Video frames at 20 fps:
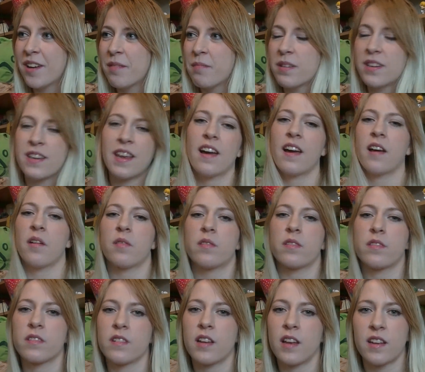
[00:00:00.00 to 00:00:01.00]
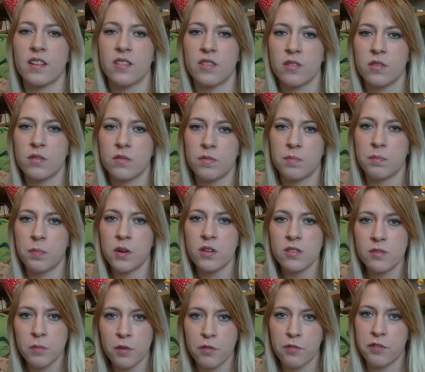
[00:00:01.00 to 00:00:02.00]
but yeah, I'd like to
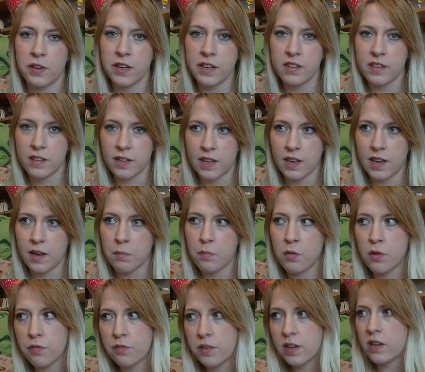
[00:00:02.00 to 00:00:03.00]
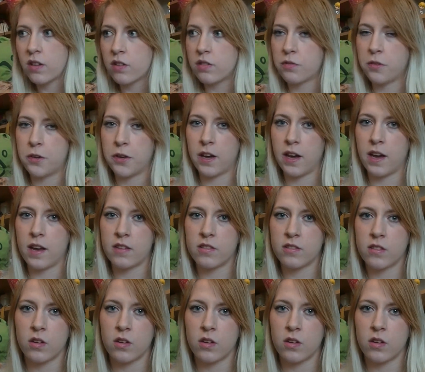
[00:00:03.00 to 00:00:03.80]
post more frequently and more videos for you guys,